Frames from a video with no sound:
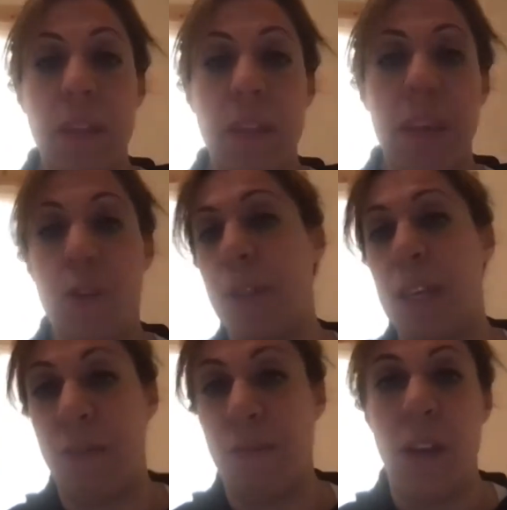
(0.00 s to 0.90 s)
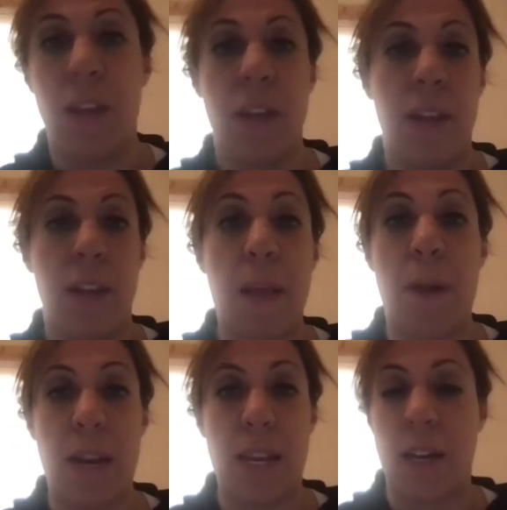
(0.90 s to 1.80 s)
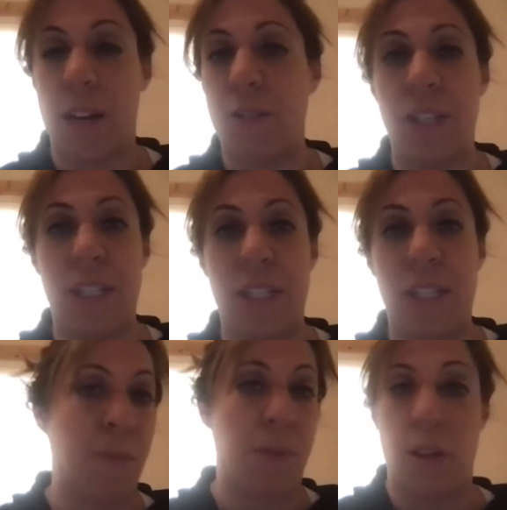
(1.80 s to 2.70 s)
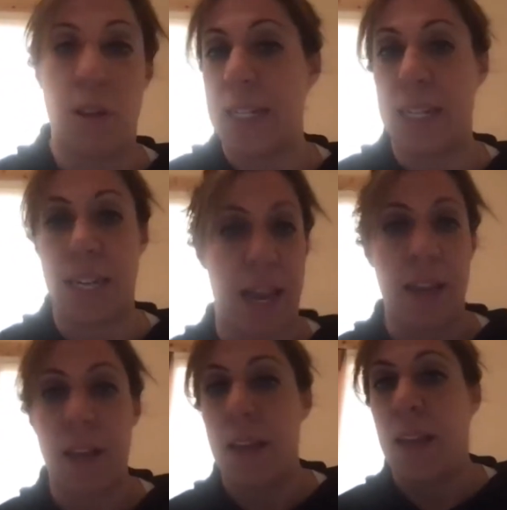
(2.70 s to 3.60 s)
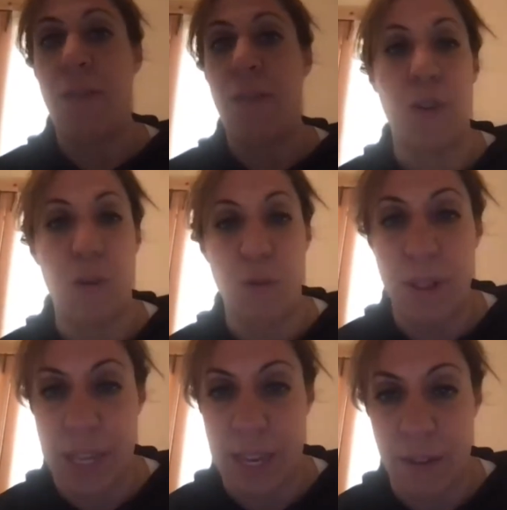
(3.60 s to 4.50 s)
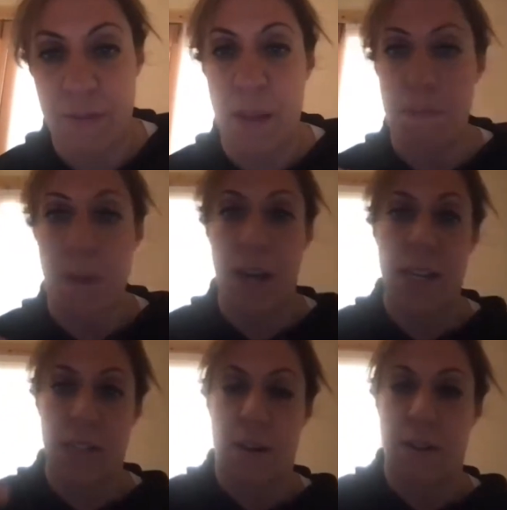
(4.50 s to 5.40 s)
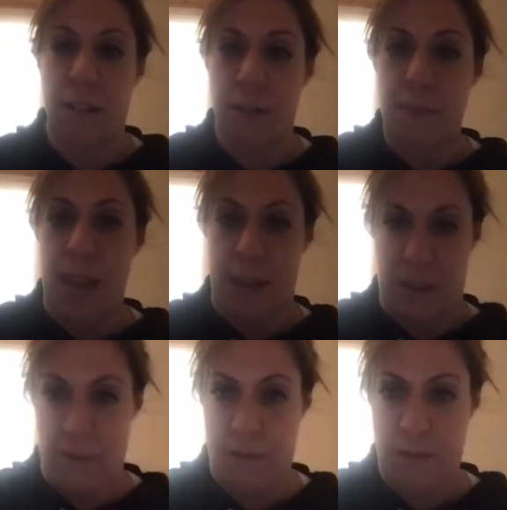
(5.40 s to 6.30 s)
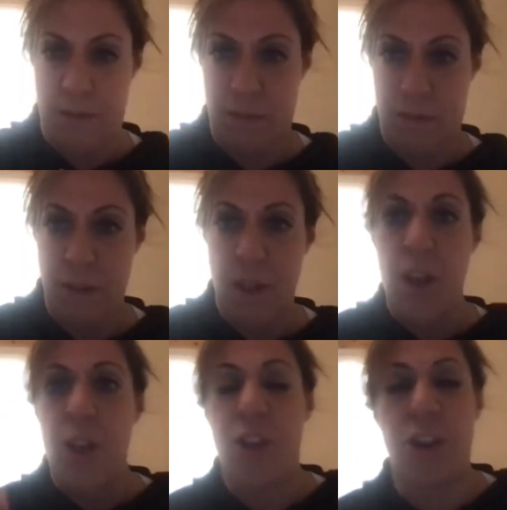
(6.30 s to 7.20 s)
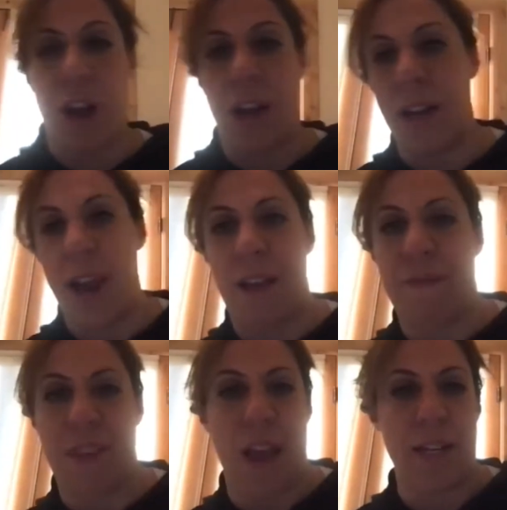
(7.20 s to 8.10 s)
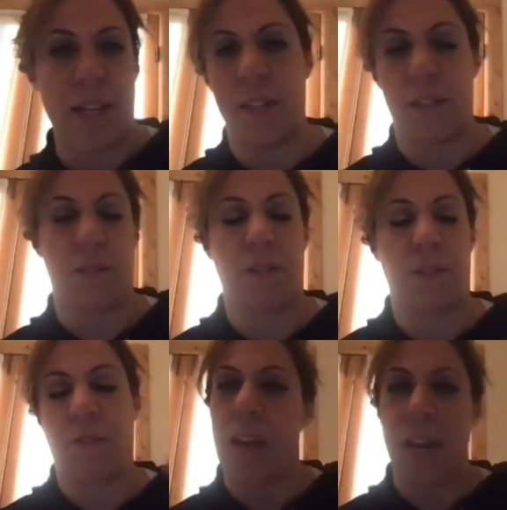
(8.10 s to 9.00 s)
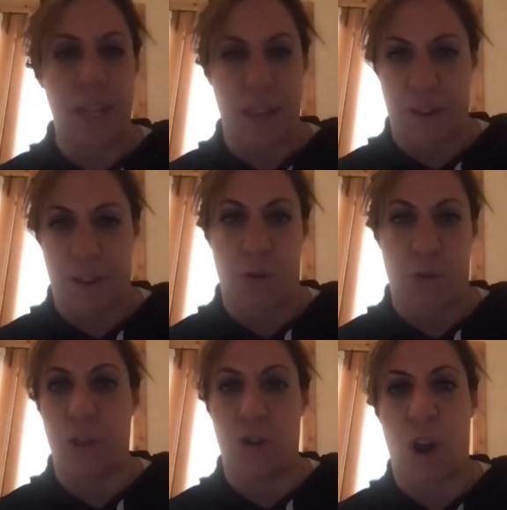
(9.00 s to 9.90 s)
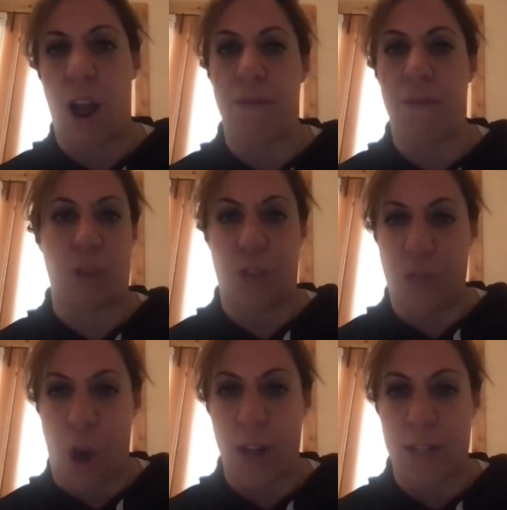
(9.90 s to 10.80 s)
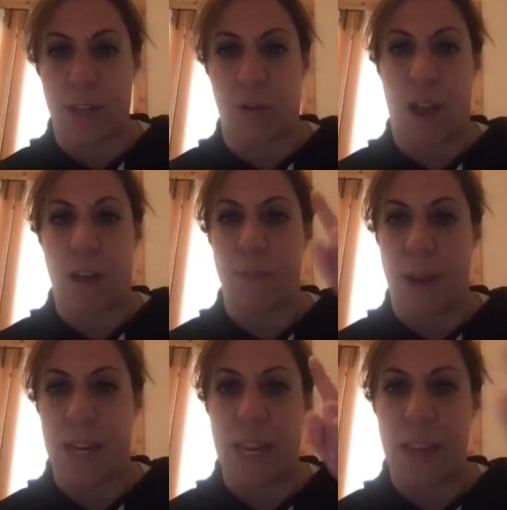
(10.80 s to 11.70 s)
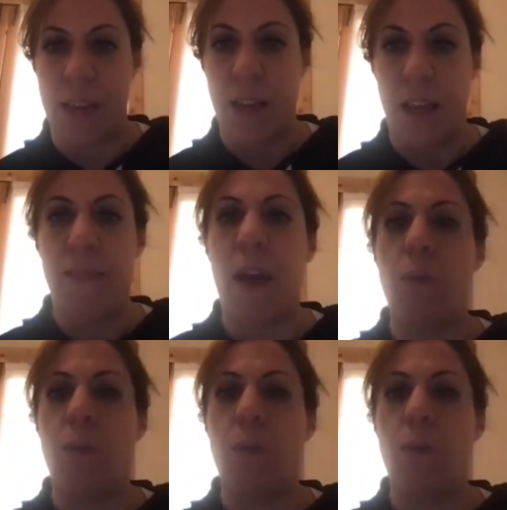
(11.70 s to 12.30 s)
If you believe that money, and I use this example all day today, if you believe that money is hard to make, you're not going to have the ideas or the creativity or the drive or the thought around money that